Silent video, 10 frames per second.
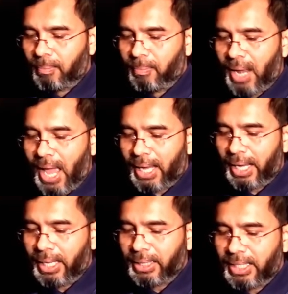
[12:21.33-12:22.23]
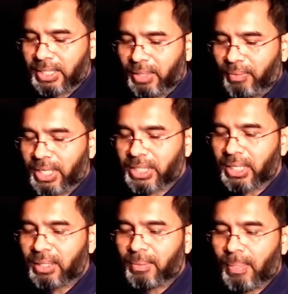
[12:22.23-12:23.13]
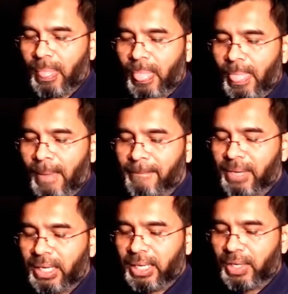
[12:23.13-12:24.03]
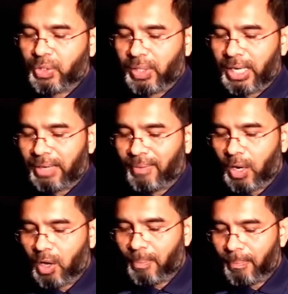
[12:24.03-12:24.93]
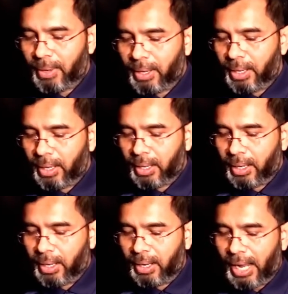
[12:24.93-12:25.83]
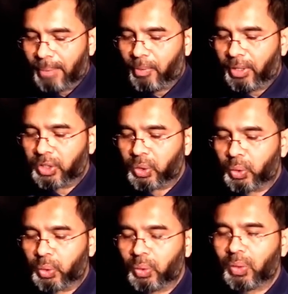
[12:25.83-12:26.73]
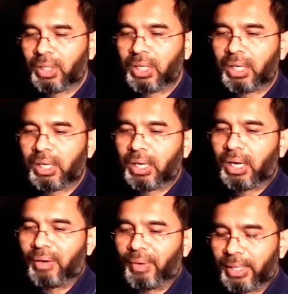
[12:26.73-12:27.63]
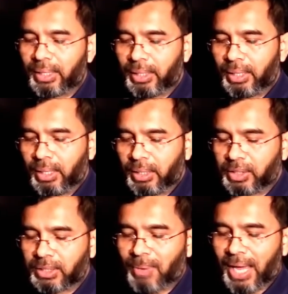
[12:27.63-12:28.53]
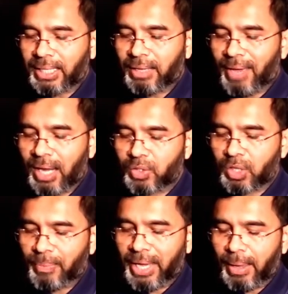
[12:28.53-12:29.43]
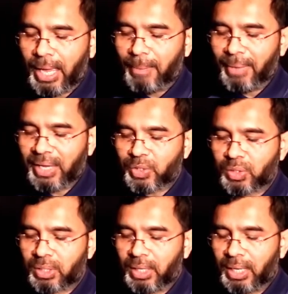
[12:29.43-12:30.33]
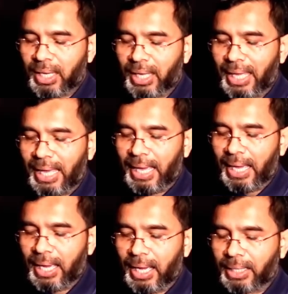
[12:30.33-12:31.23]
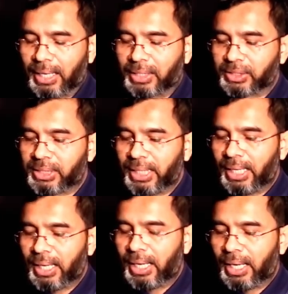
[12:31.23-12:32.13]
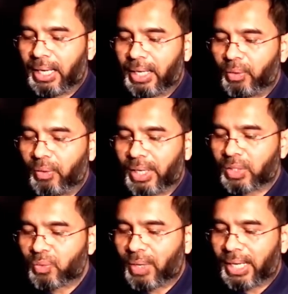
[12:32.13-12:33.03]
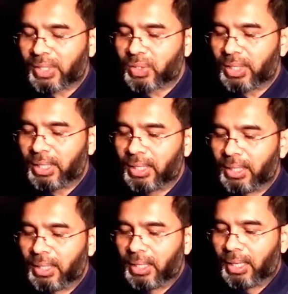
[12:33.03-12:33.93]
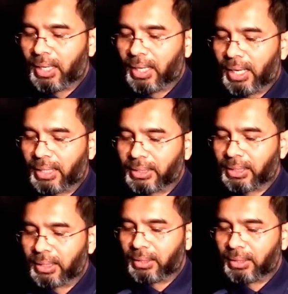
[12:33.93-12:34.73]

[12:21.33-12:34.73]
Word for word: plug again this equation you should get a value of 9.22 hour. Let's plug in the values of MS, A and RC and we know X1, XC and